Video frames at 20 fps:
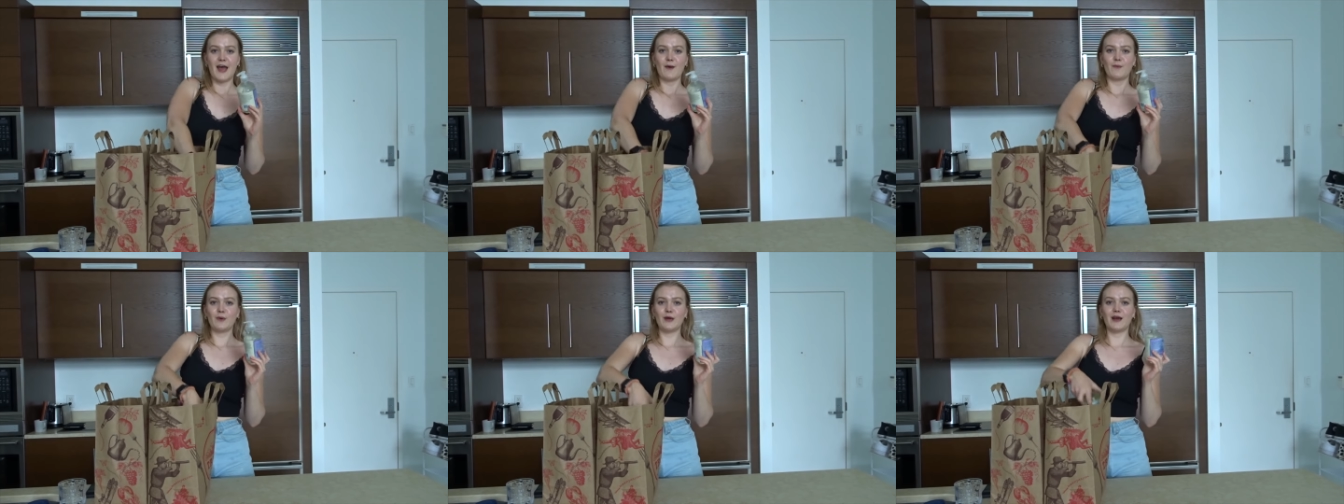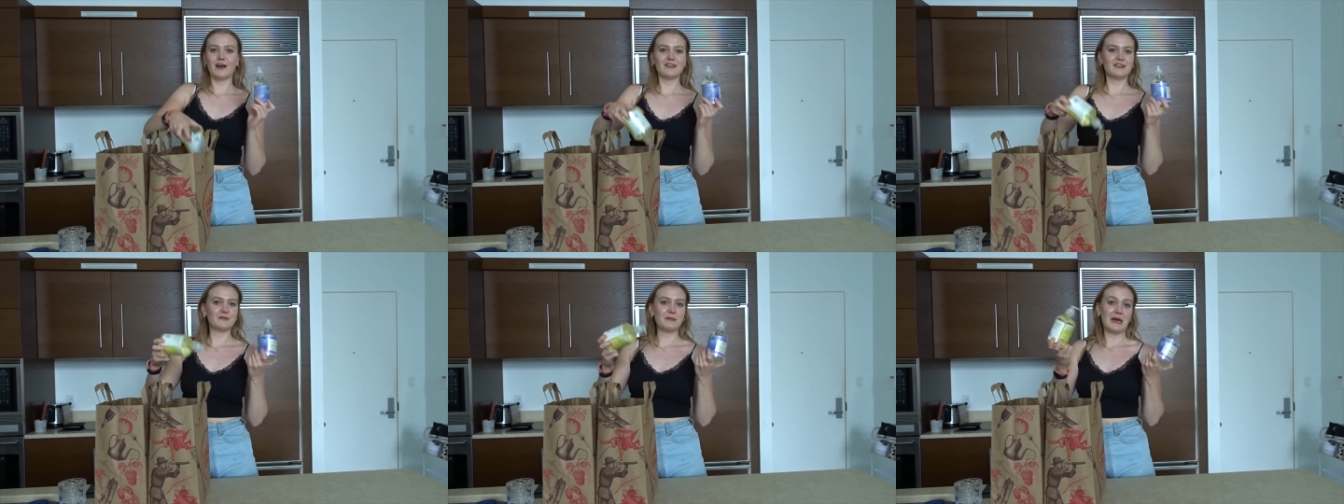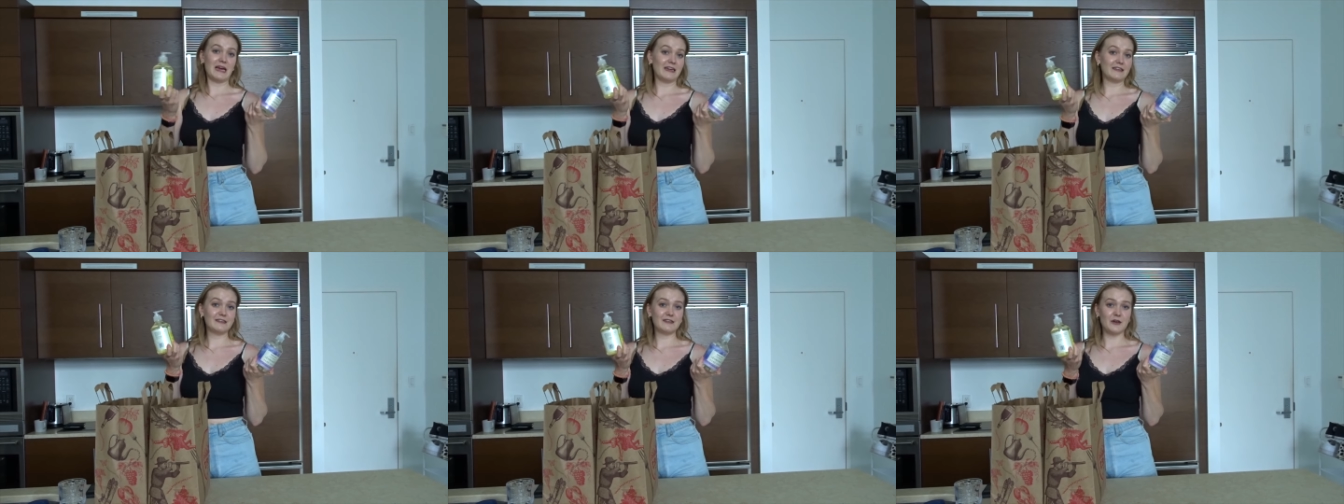We got some
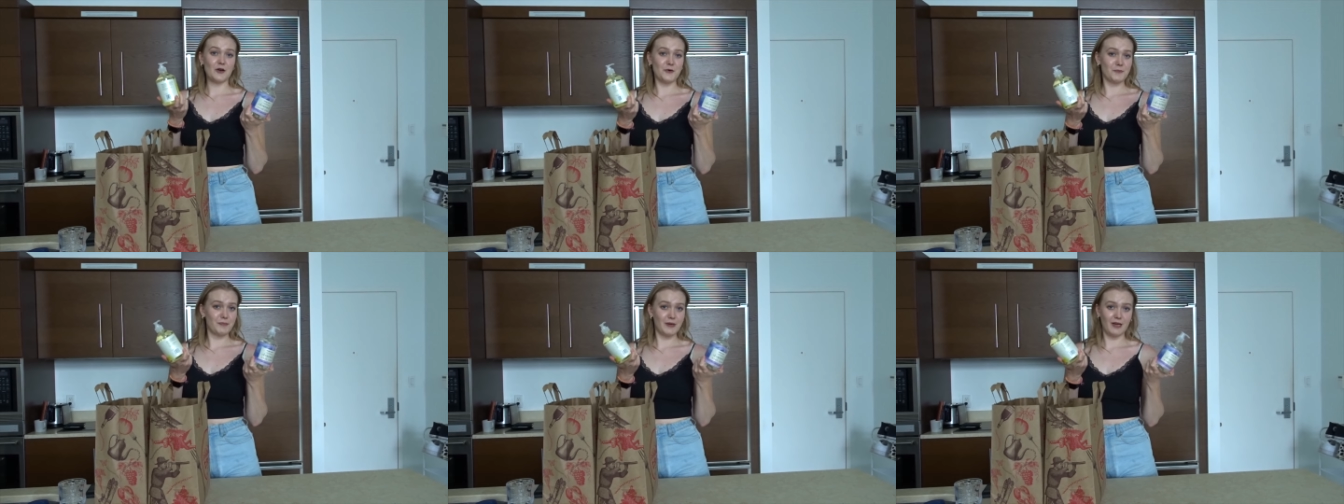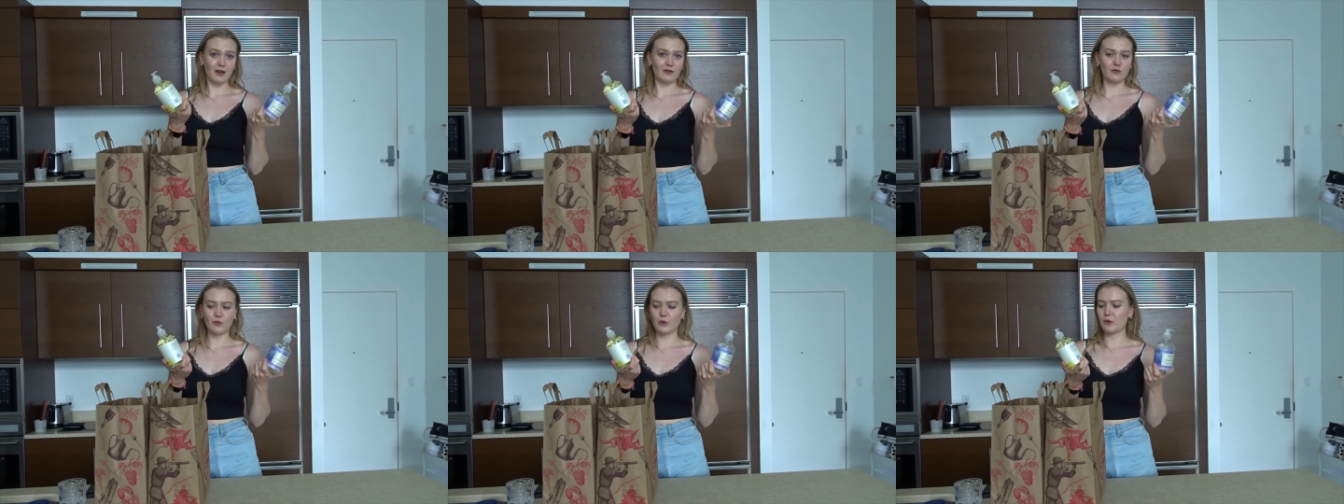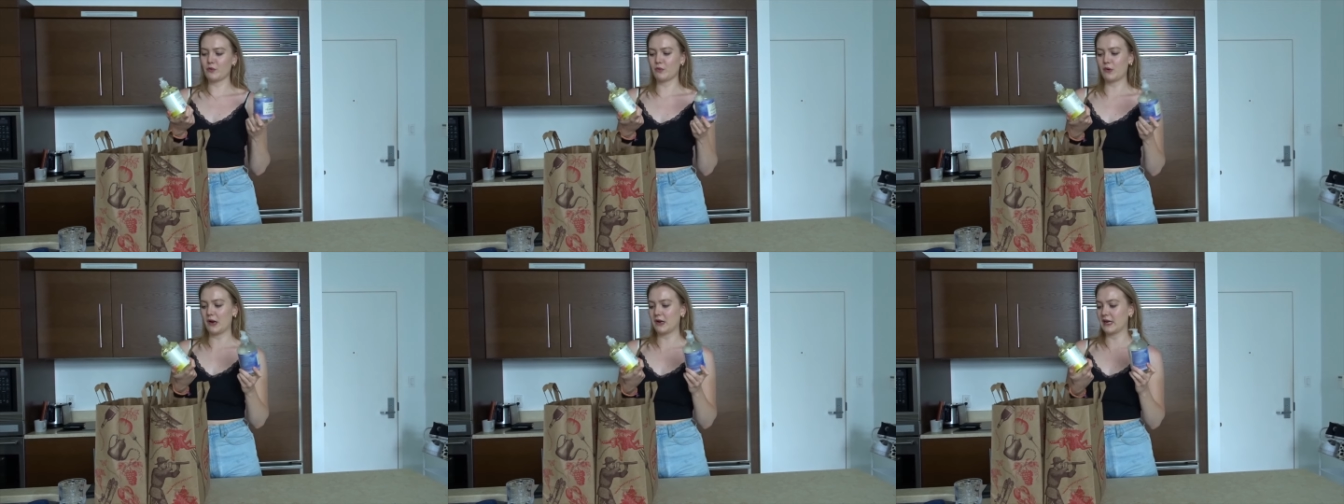hand soap because we
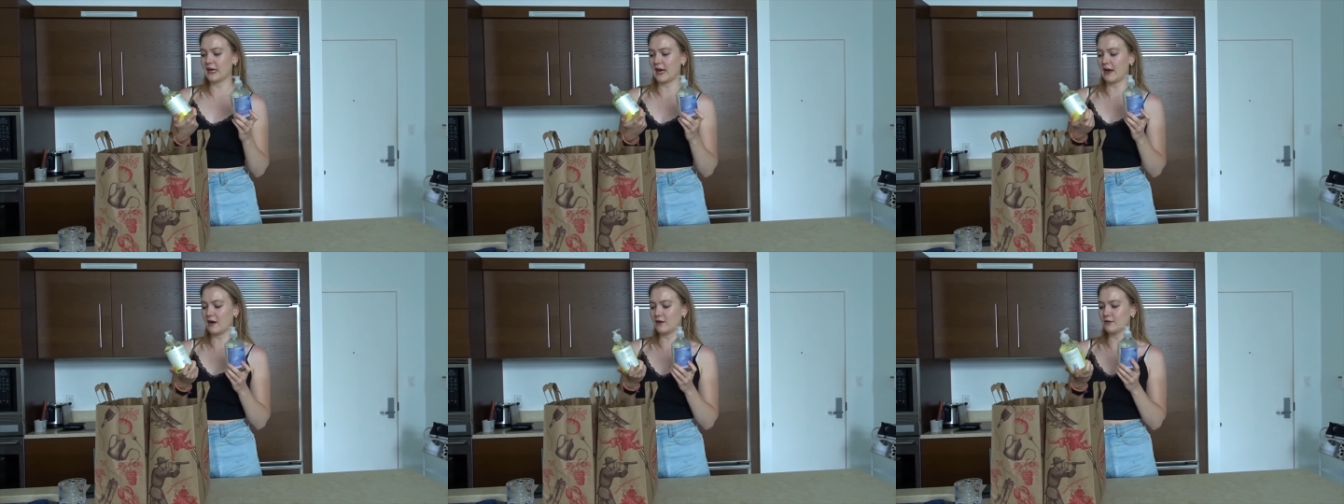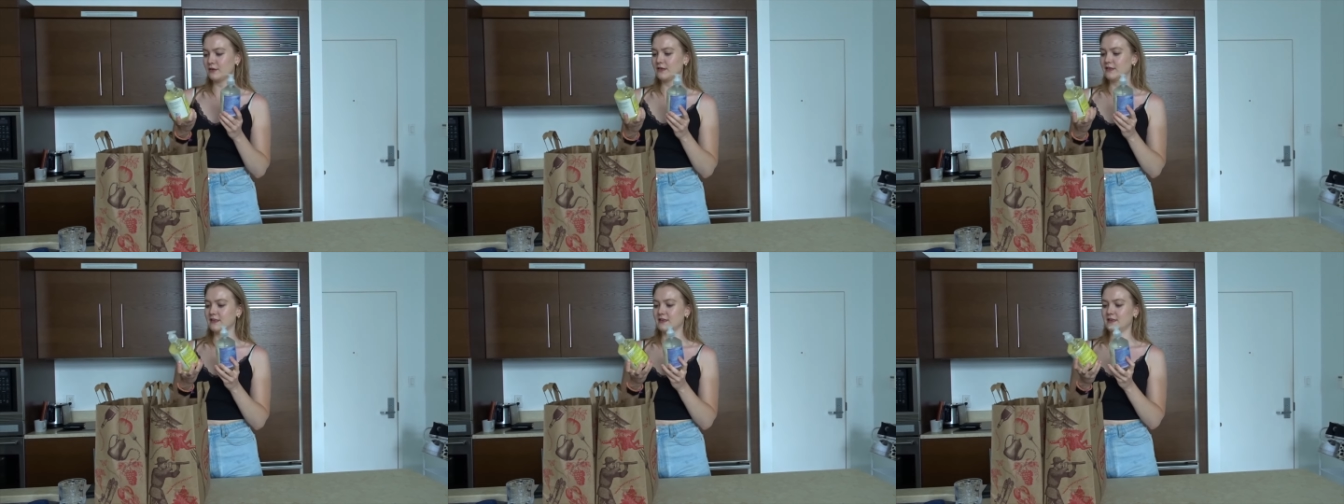were running out.